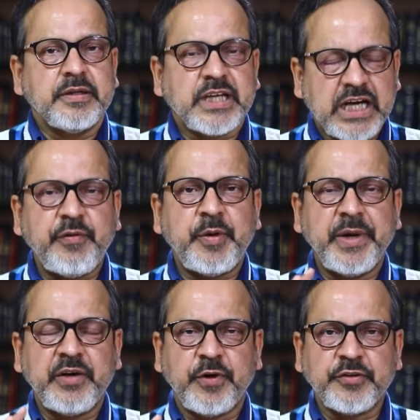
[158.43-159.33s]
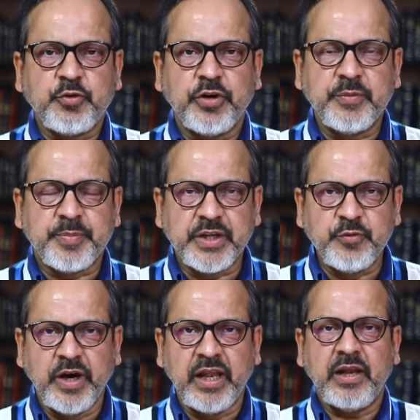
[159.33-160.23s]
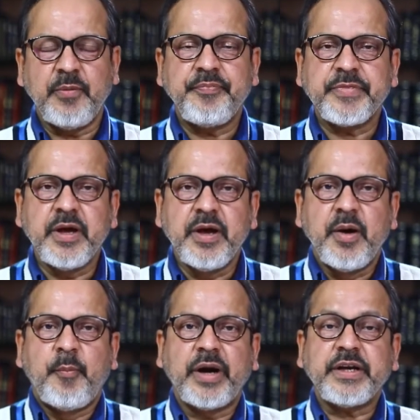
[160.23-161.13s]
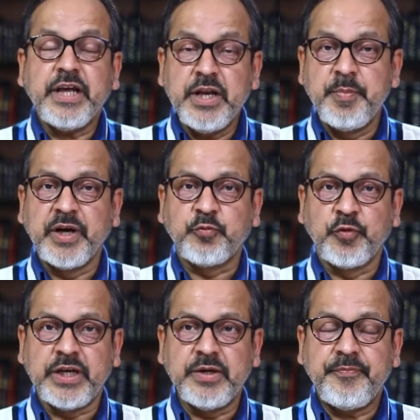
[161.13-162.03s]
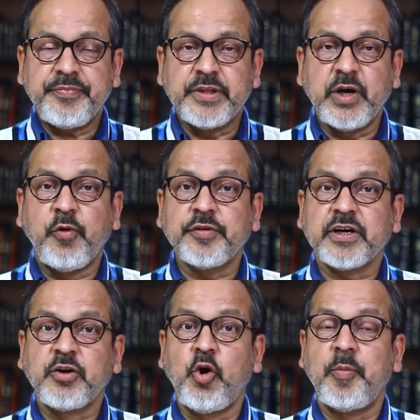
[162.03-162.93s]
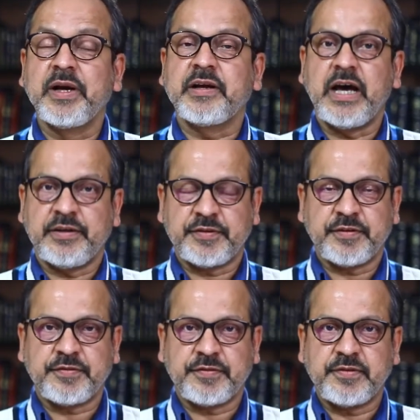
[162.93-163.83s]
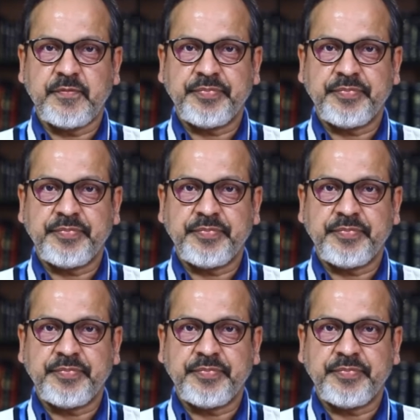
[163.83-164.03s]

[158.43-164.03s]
The government was going pretty well, but in between there was a global crisis